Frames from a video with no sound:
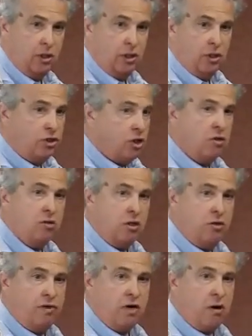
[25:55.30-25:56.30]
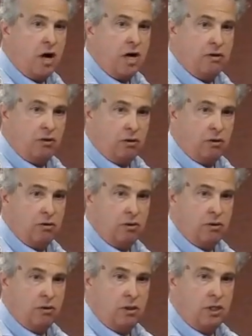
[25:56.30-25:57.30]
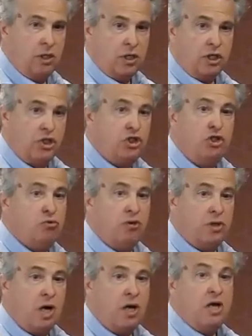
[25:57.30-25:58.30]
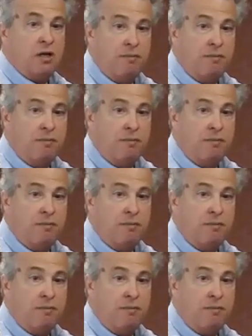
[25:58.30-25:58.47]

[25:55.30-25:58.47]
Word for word: Don't go there either. Because you will not.